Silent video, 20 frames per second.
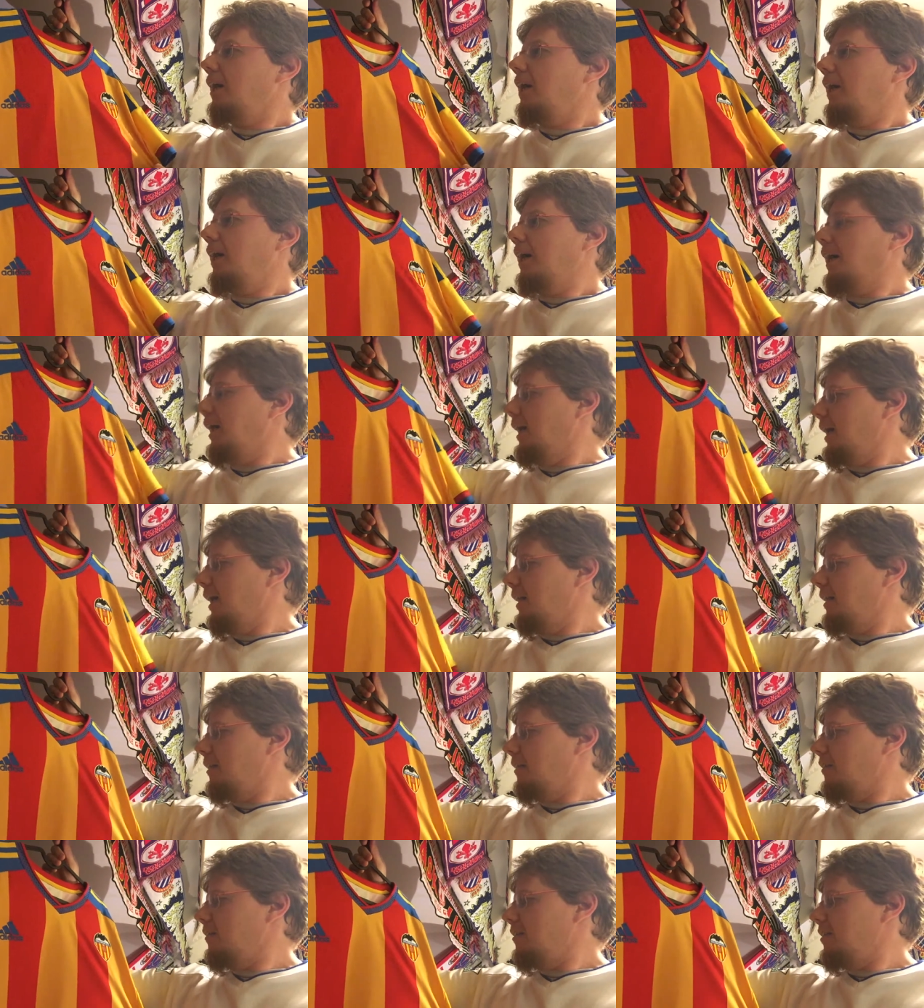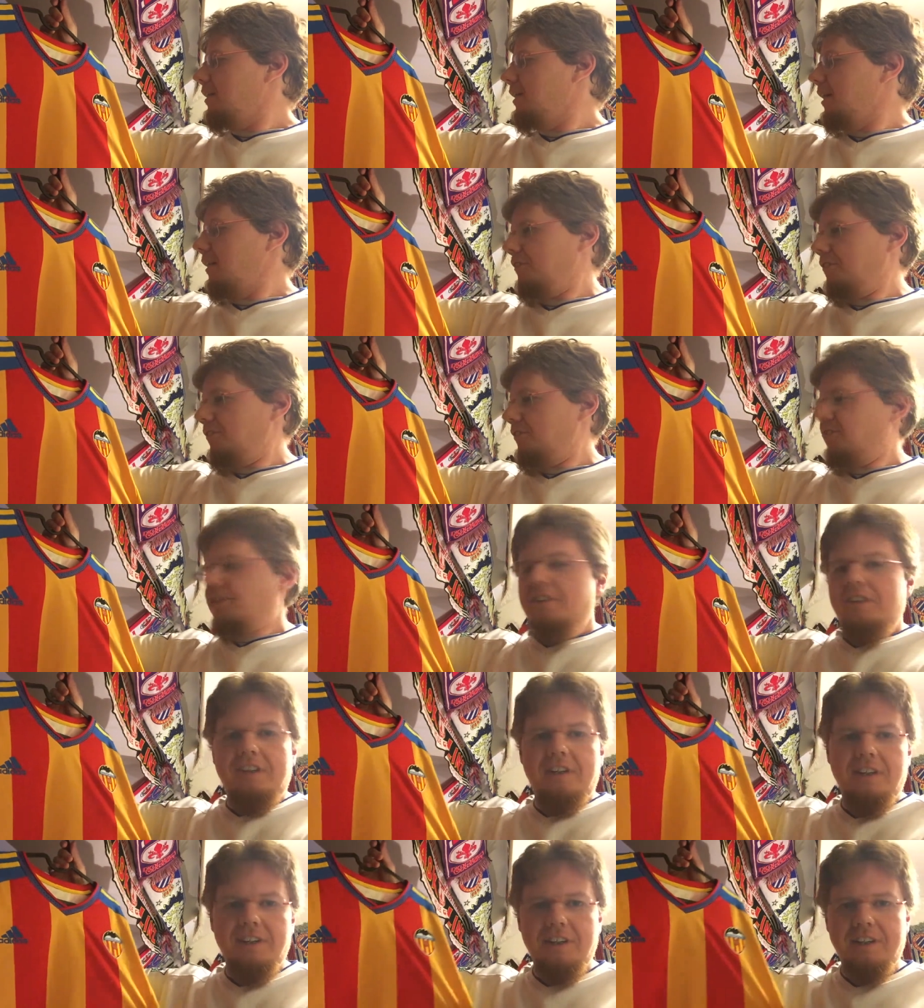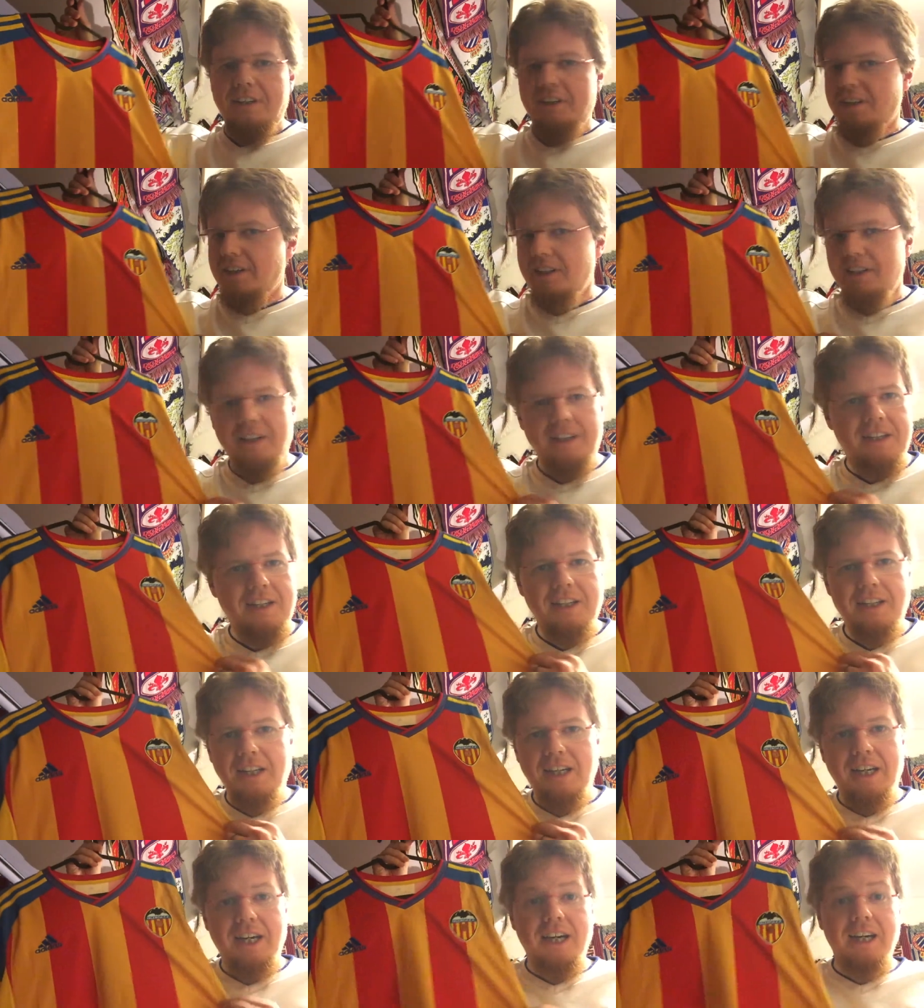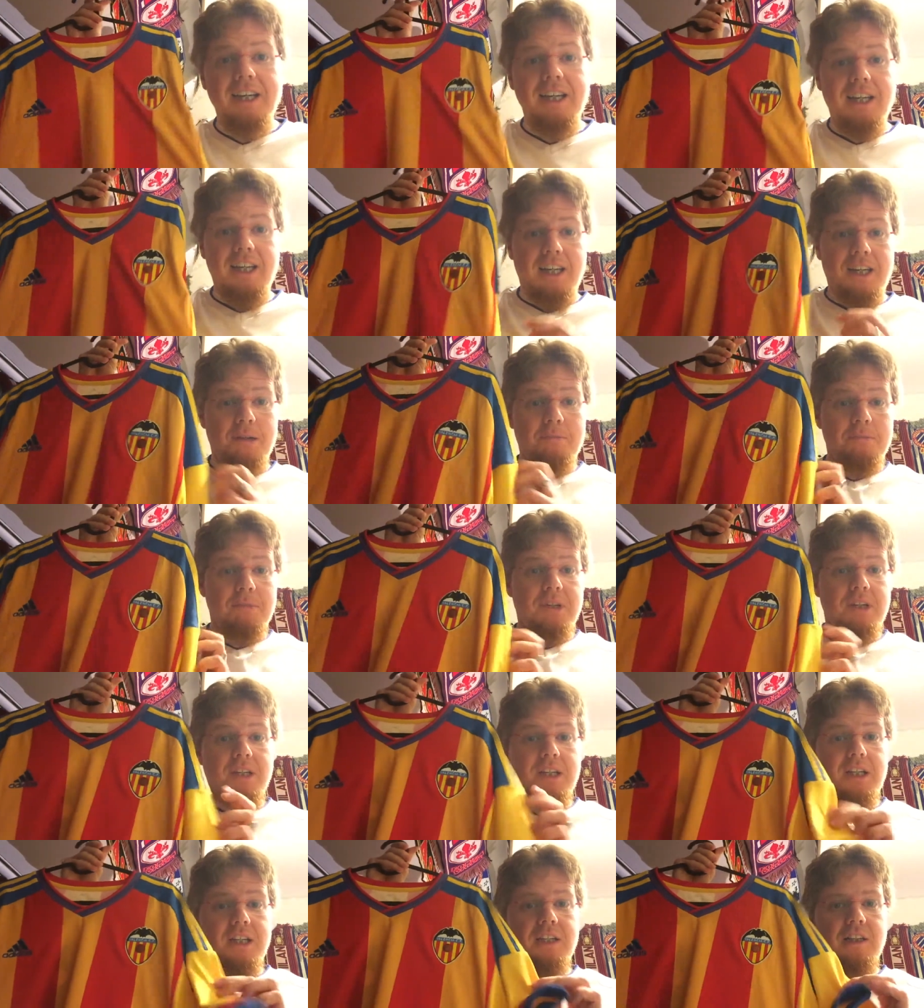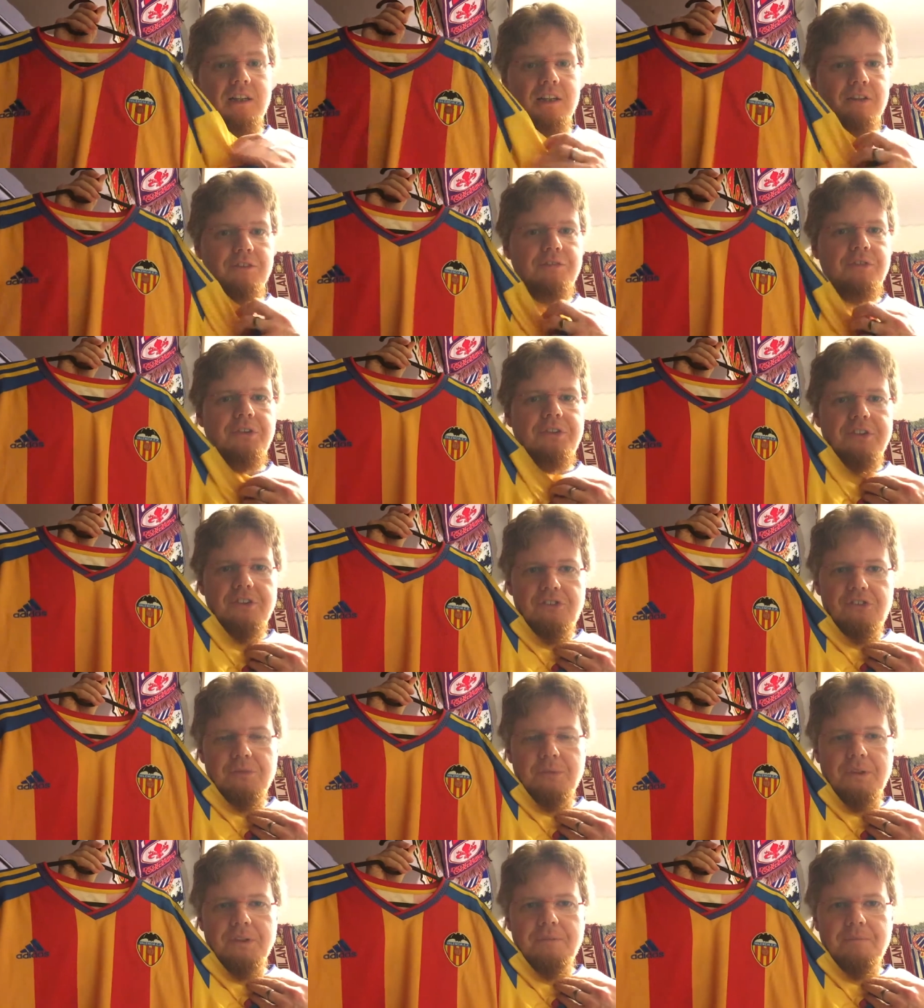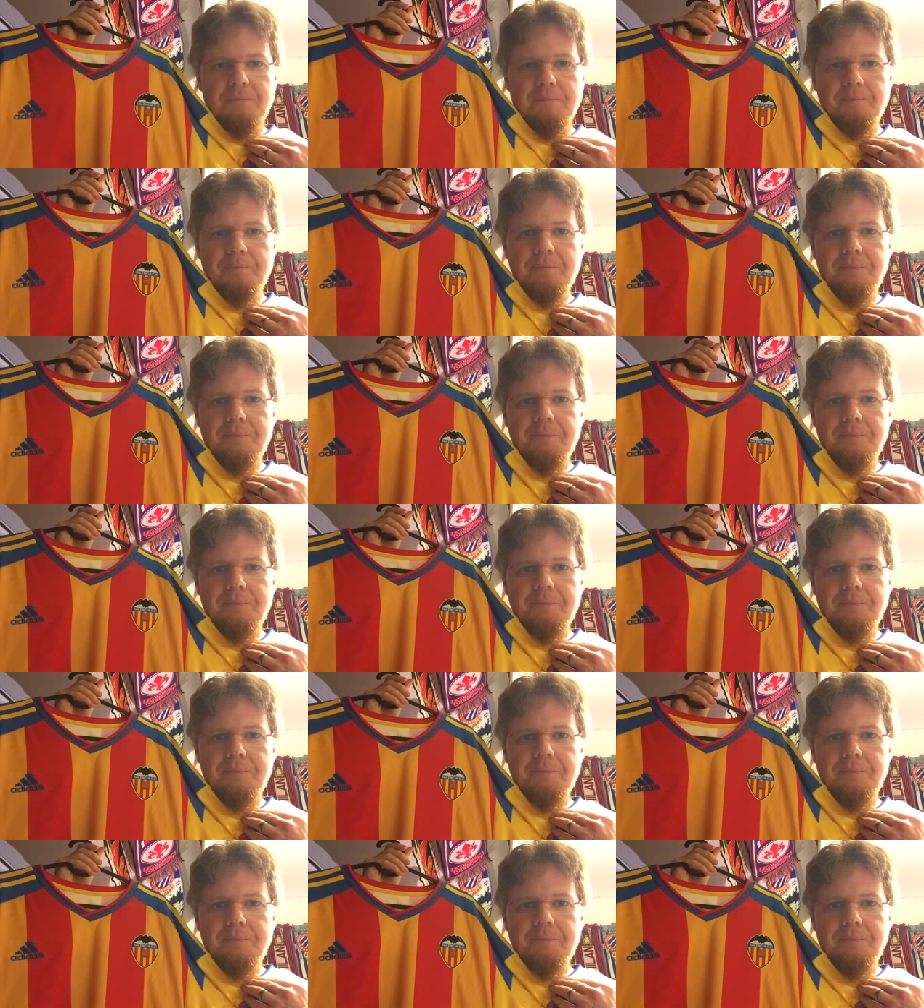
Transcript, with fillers: And yes, I am in love with this one.